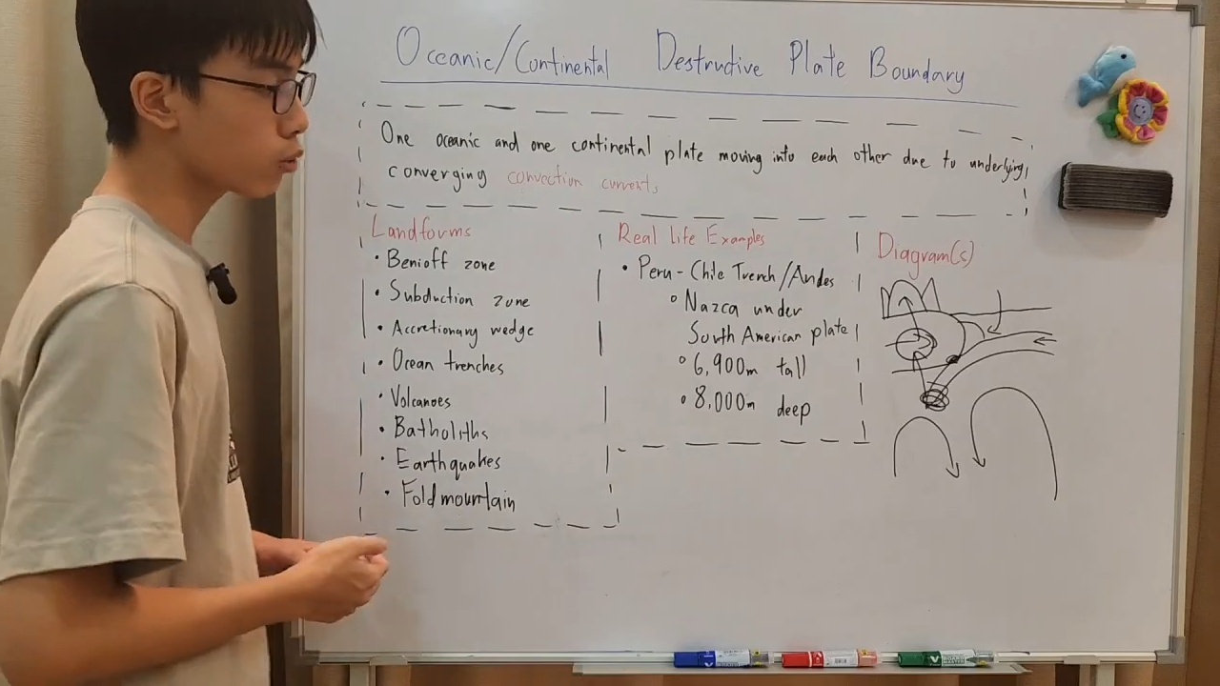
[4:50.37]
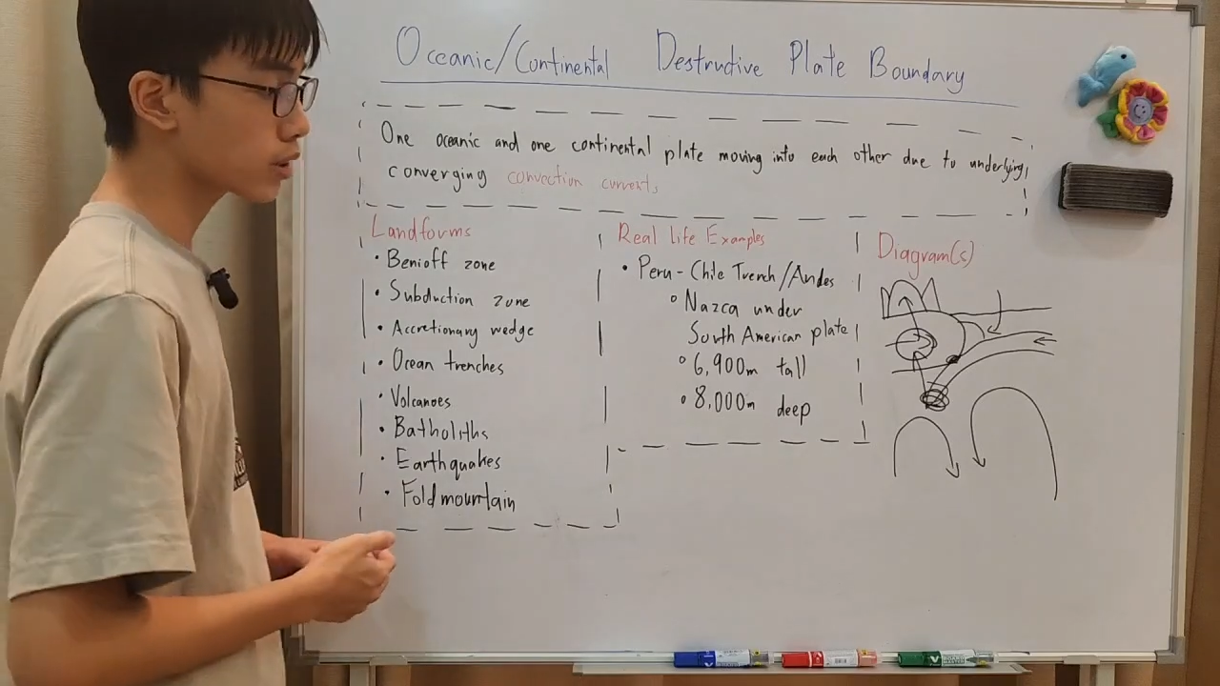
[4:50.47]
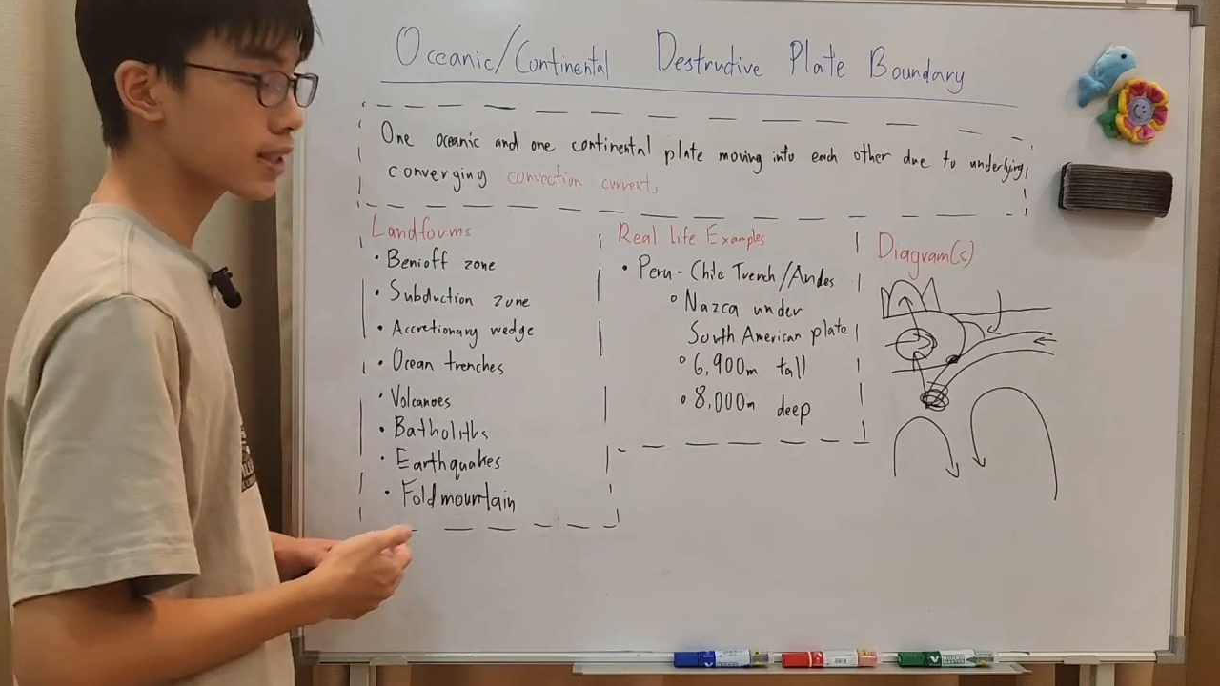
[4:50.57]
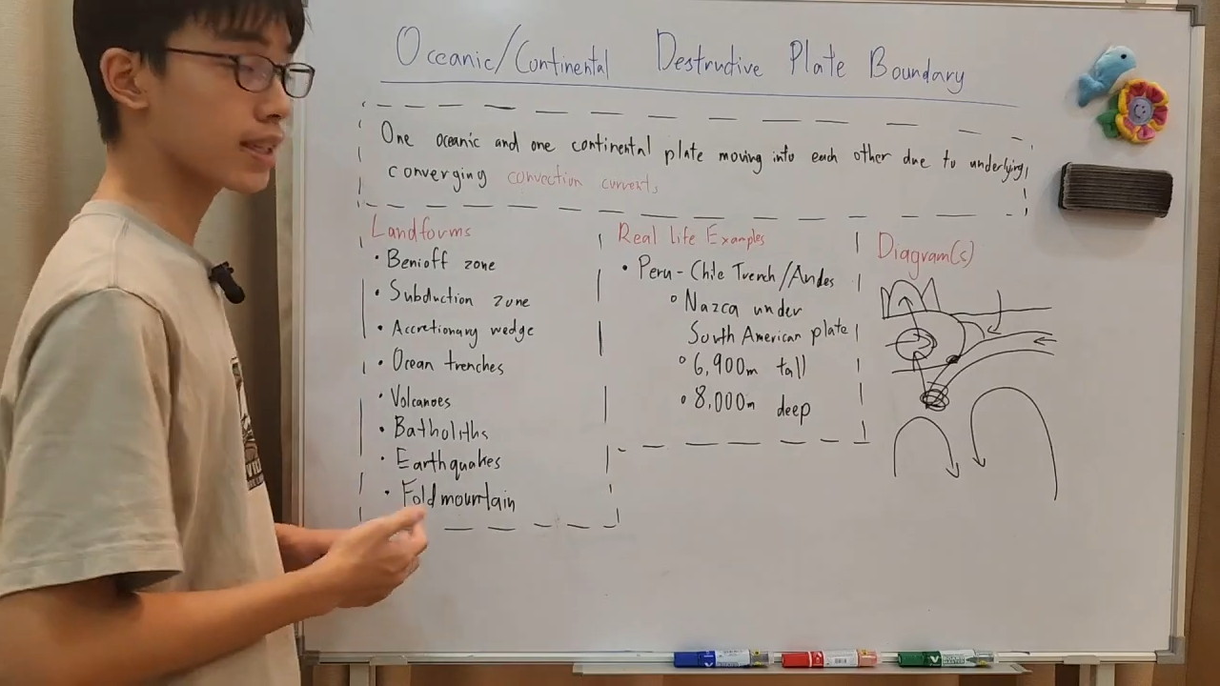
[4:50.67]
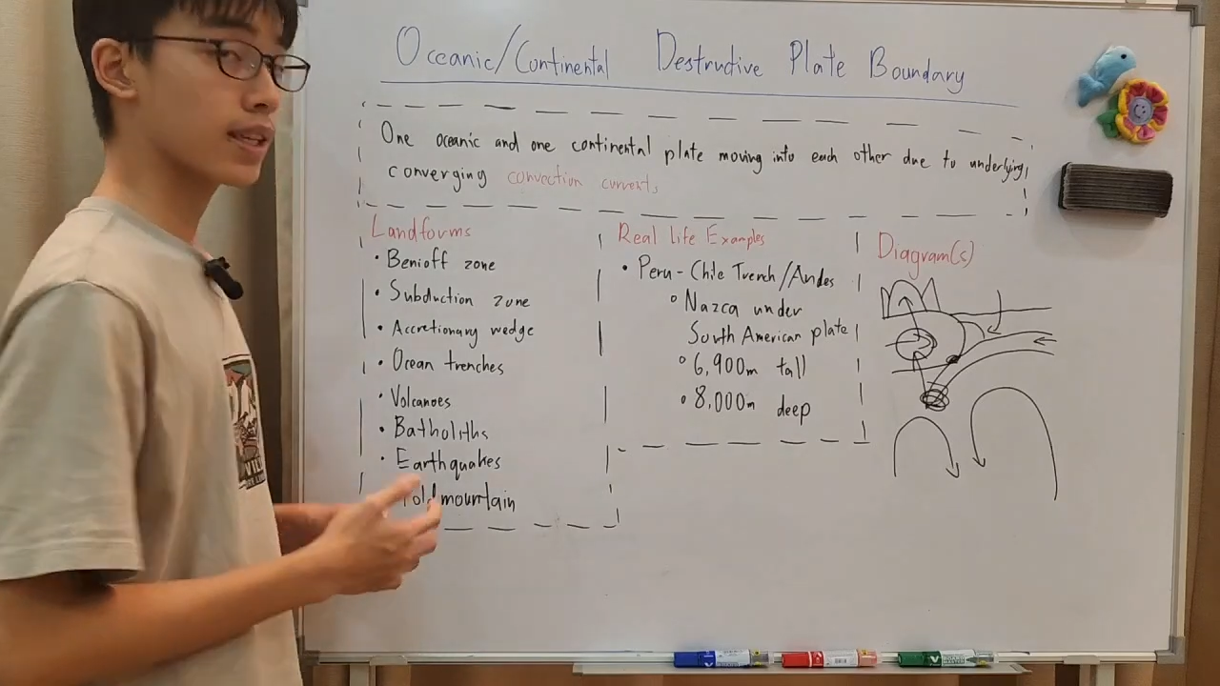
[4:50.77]

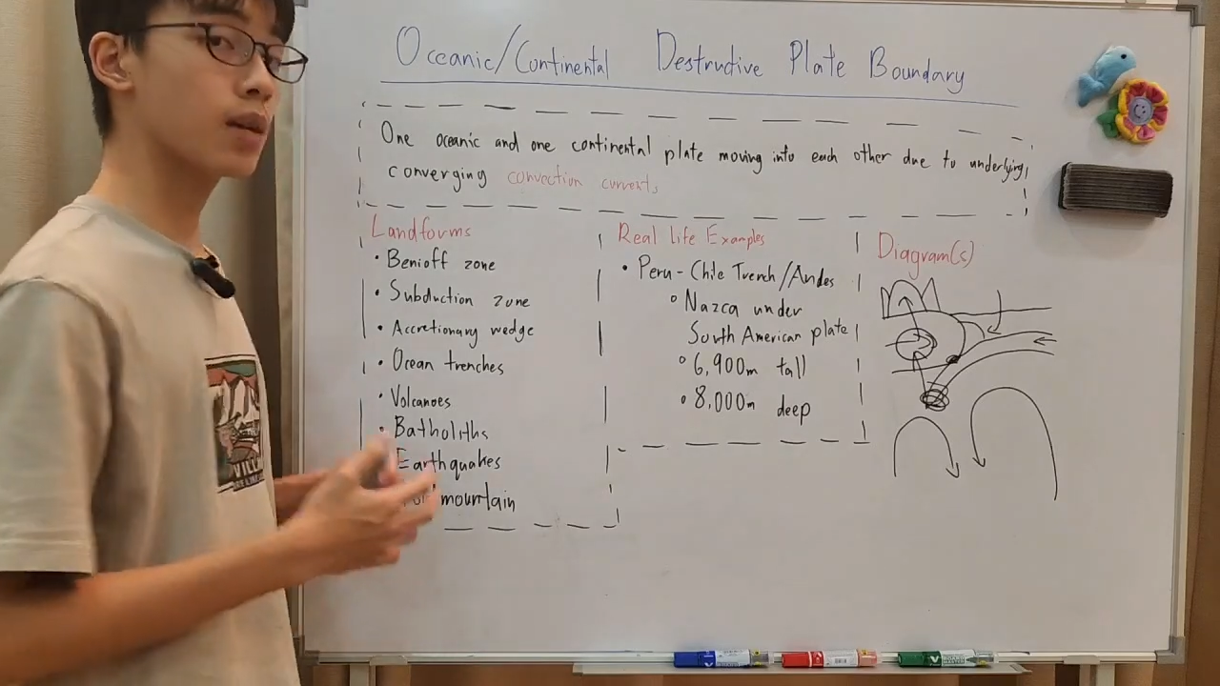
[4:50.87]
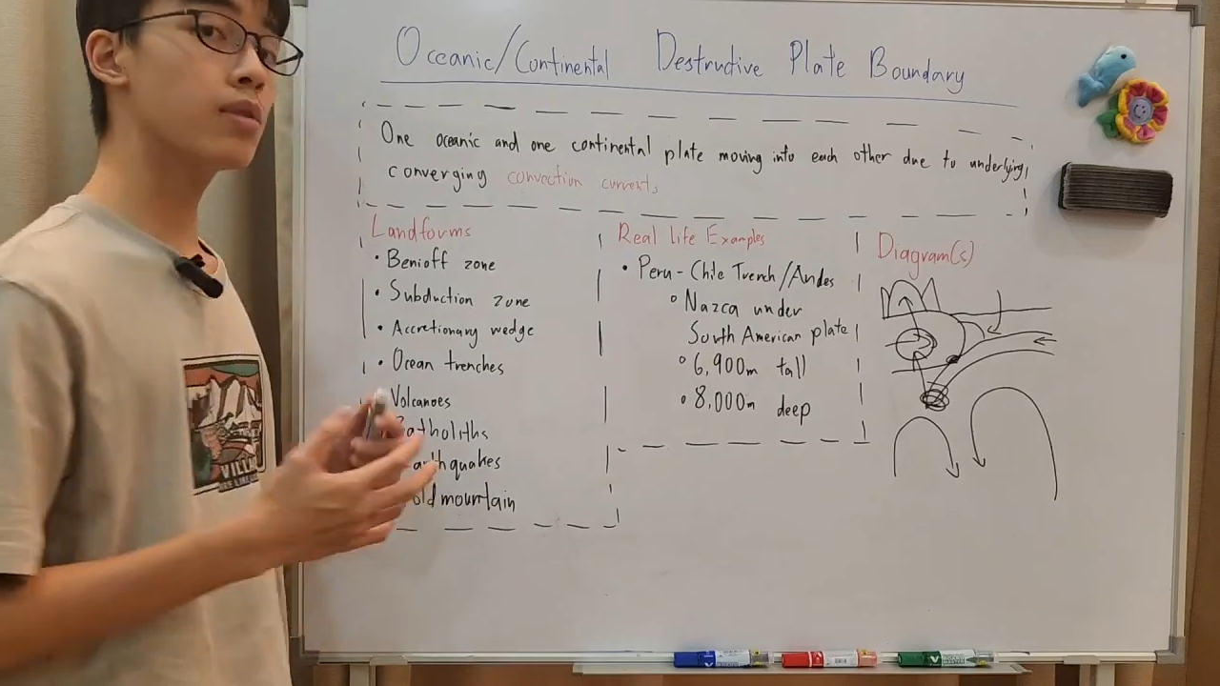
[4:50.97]
you'll see that the